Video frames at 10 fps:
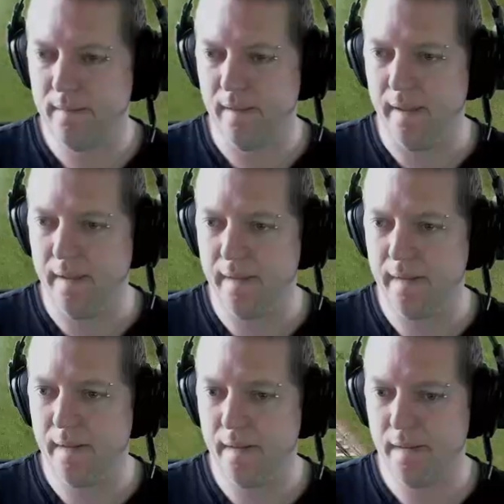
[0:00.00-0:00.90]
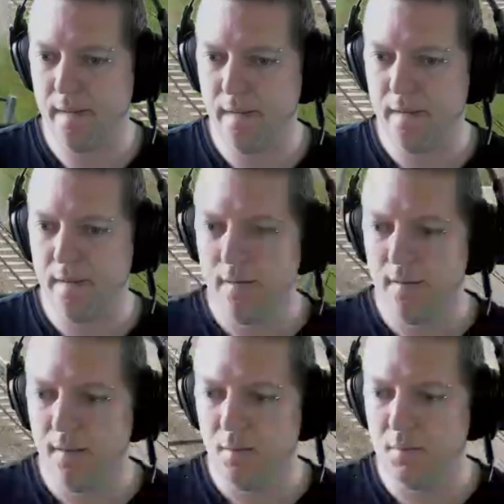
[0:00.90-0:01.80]
Yeah.
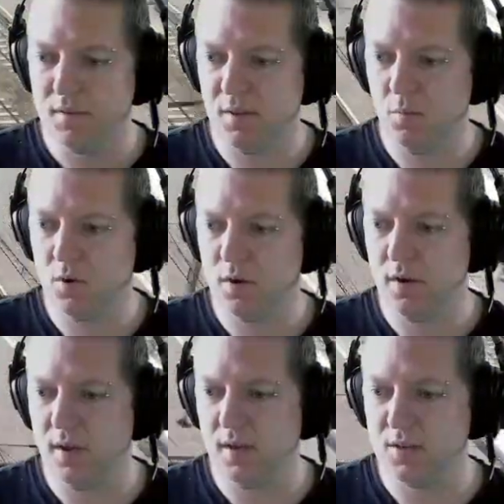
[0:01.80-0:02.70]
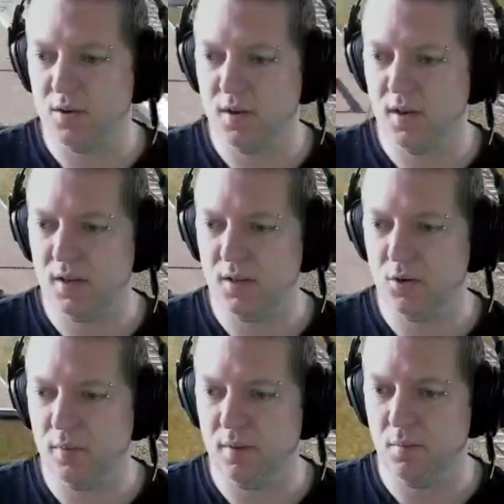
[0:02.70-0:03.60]
But then what I need is a
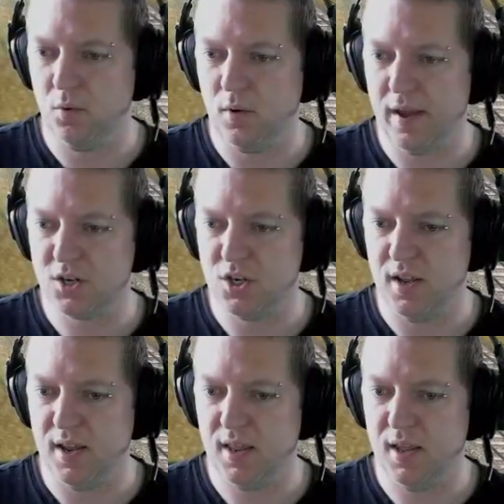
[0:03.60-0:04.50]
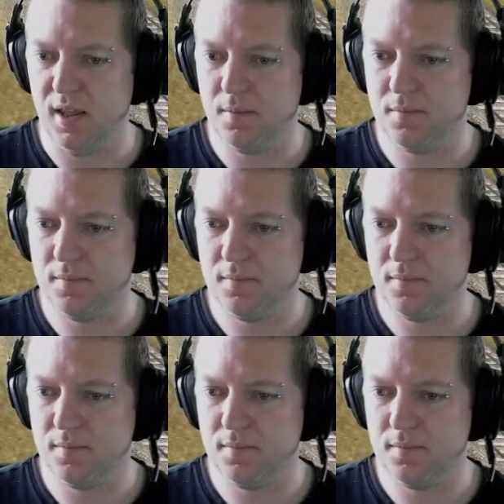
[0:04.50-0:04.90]
little bit more action out here.